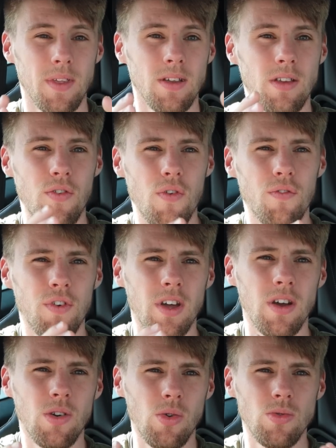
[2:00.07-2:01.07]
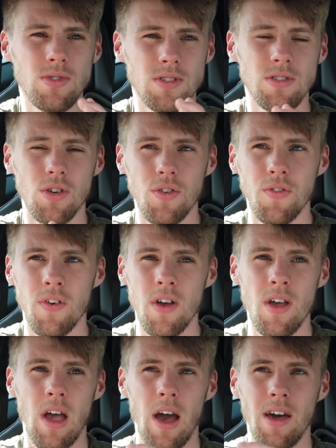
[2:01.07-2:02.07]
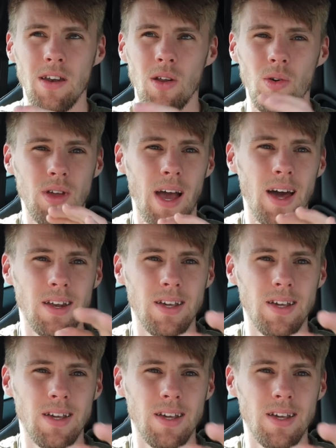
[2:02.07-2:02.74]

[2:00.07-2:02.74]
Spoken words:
different vehicles and stuff and like add